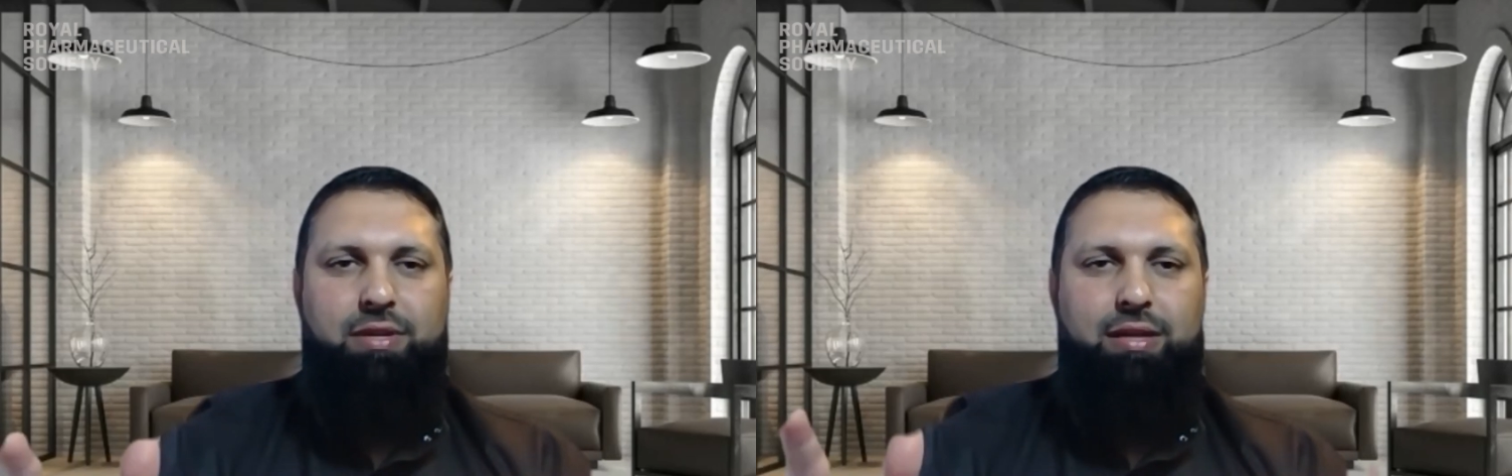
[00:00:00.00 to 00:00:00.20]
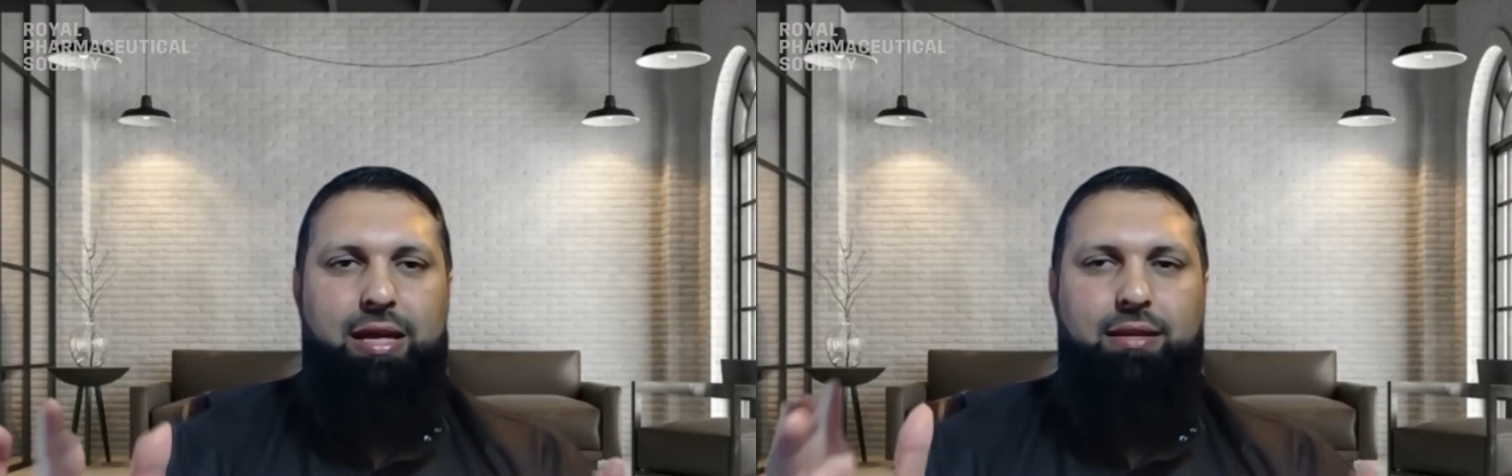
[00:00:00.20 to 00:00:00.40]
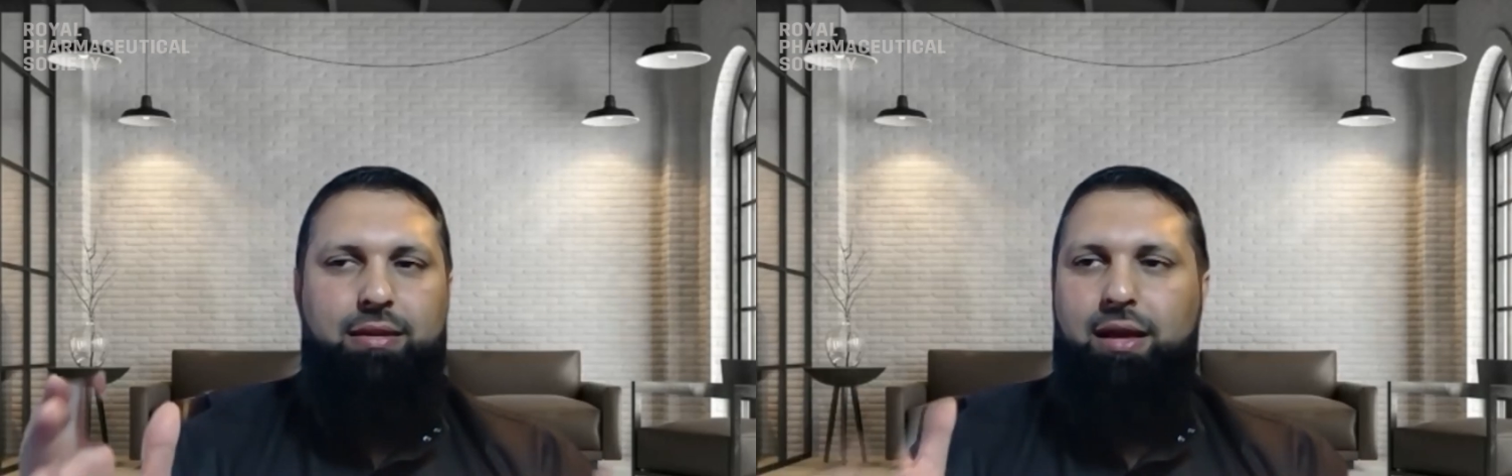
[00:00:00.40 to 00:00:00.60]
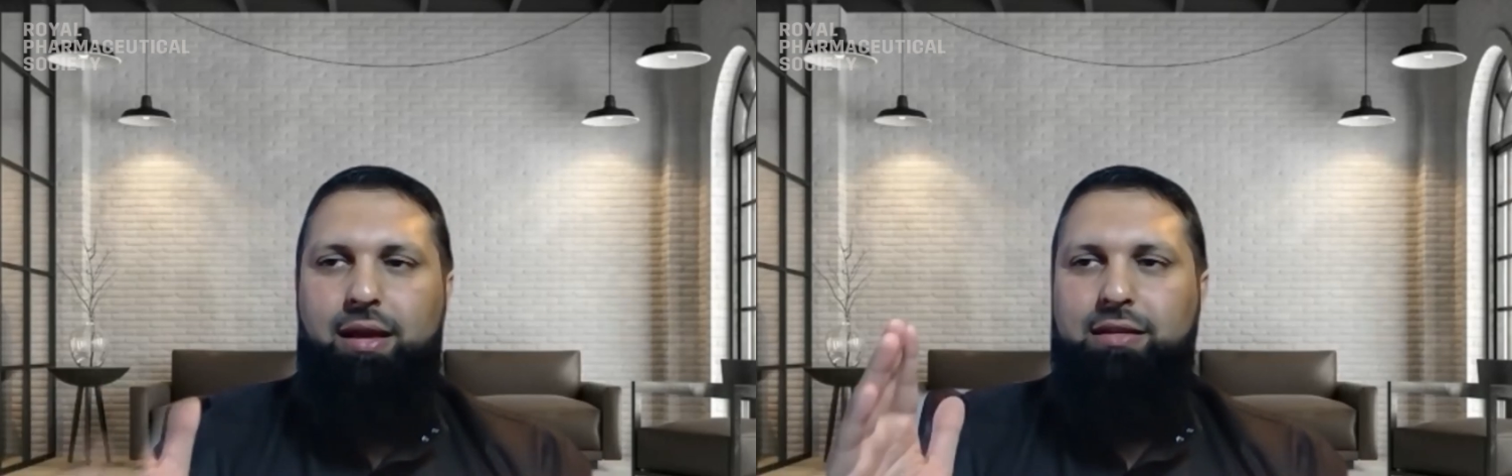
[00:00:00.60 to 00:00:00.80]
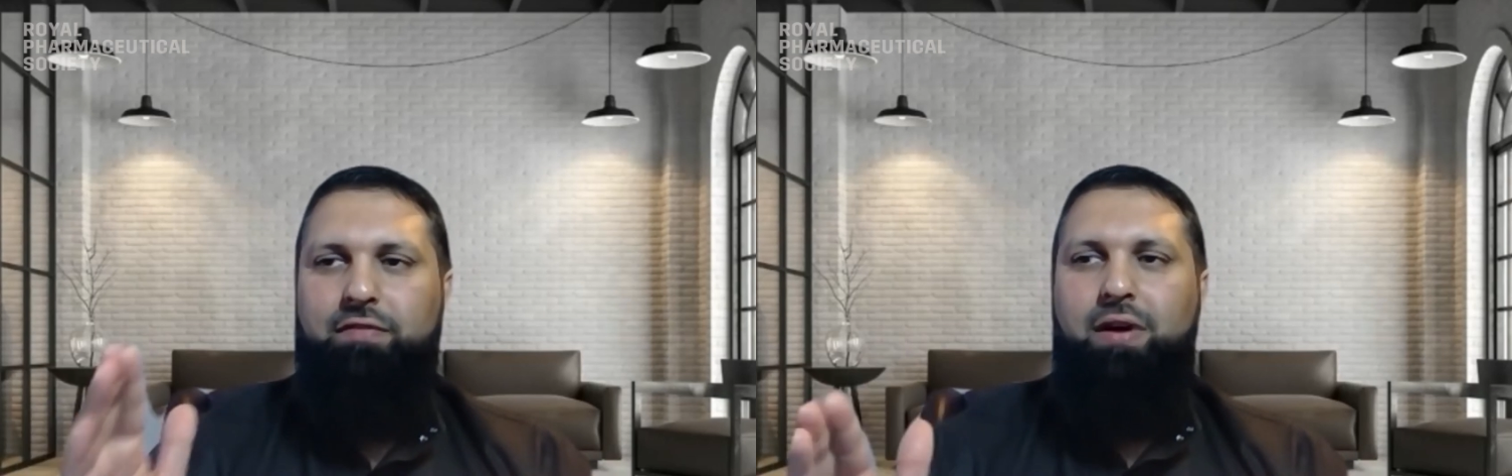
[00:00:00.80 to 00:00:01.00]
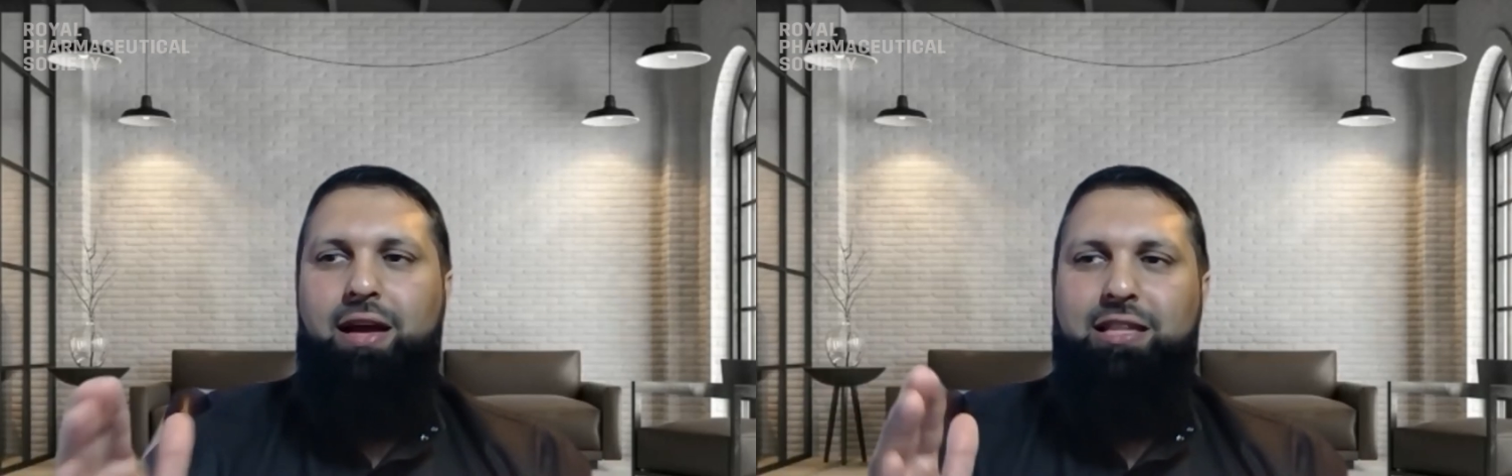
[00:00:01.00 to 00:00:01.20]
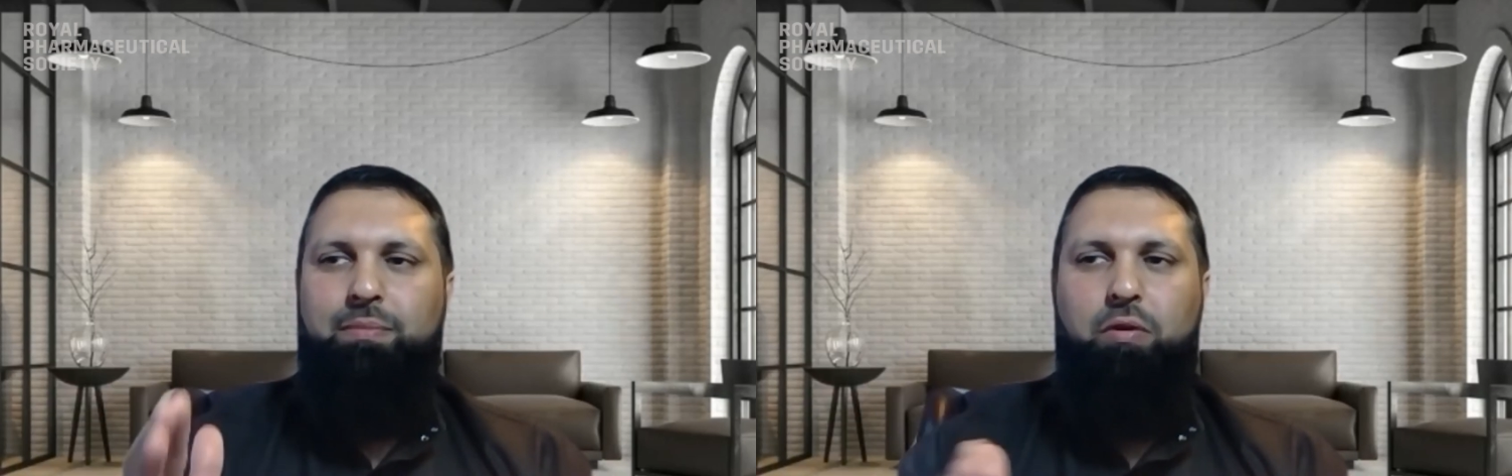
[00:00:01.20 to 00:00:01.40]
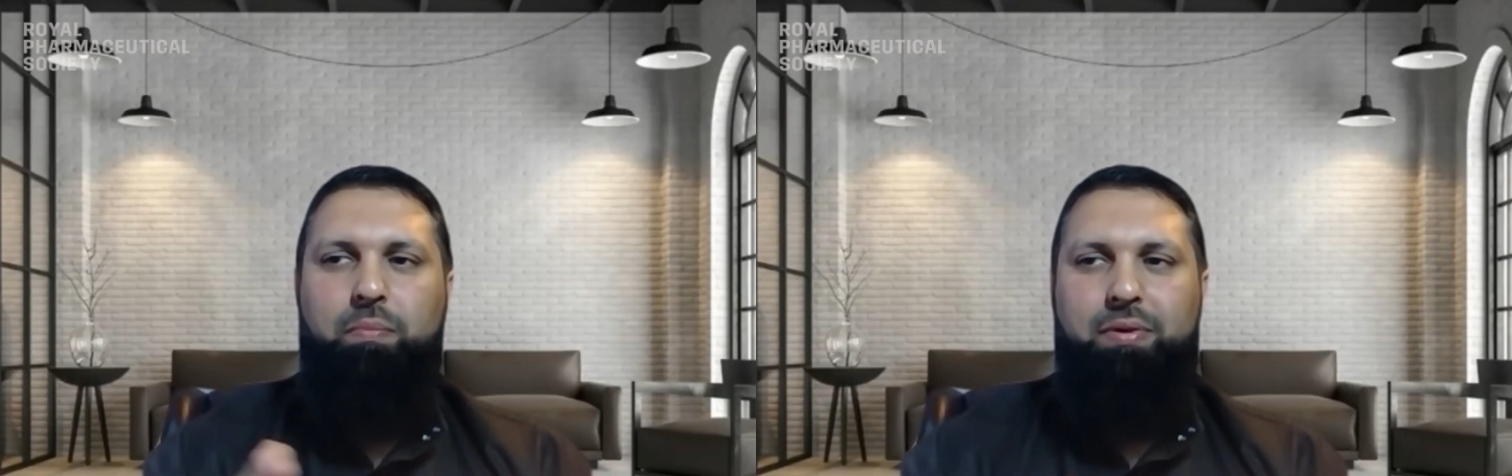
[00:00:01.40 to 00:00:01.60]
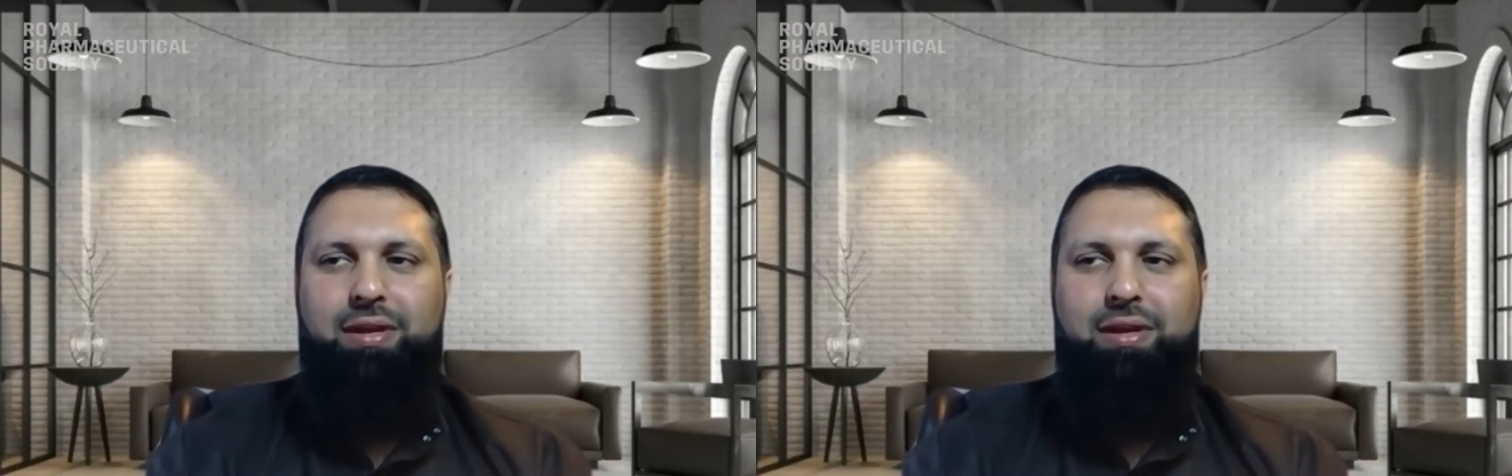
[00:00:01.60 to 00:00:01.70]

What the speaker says: and divide them up.